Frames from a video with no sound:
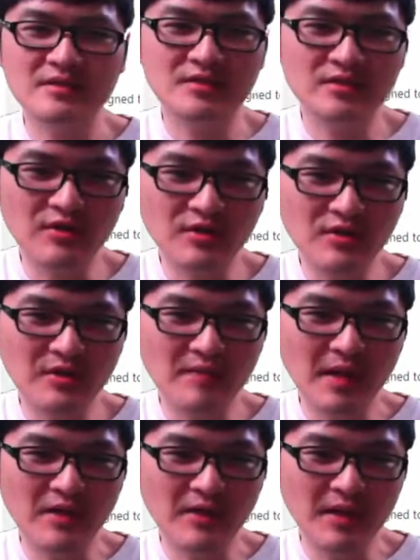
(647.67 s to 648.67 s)
Let's
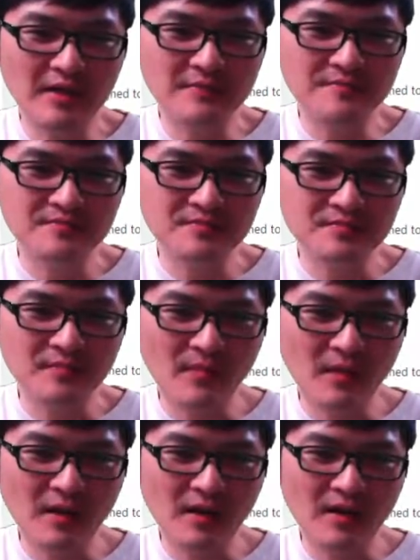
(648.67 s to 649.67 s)
show you a mail-in.
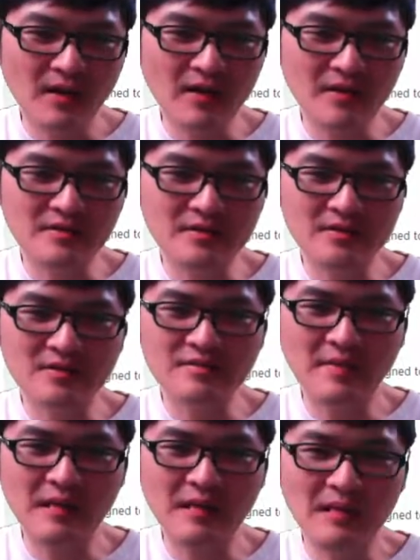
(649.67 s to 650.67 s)

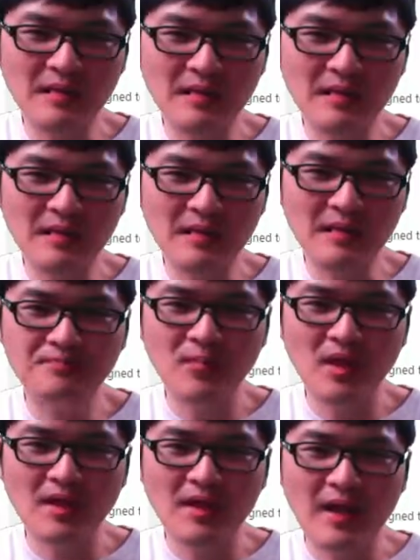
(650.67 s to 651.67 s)
This is my
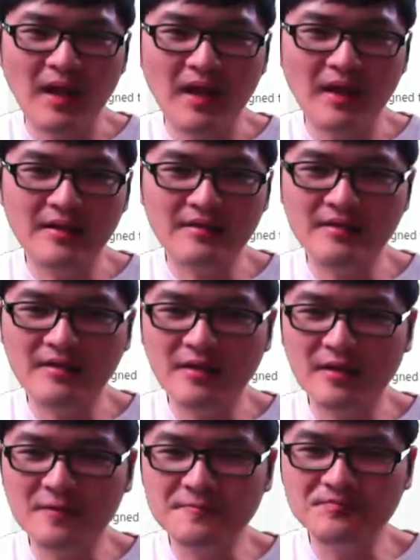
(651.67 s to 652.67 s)
mail-in,
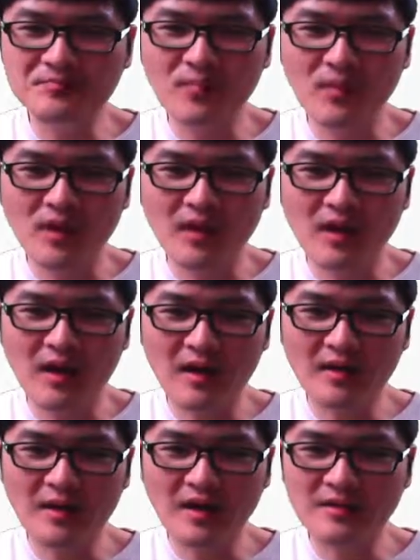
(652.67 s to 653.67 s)
and
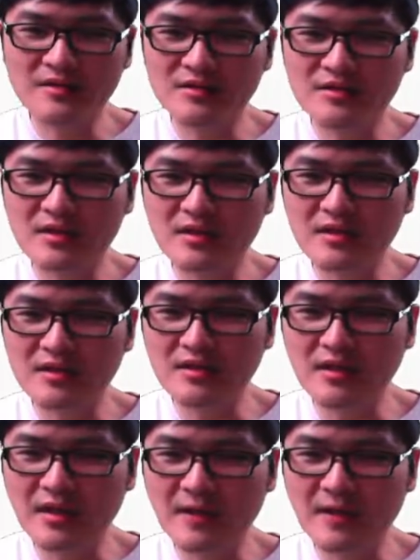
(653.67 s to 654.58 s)
I can just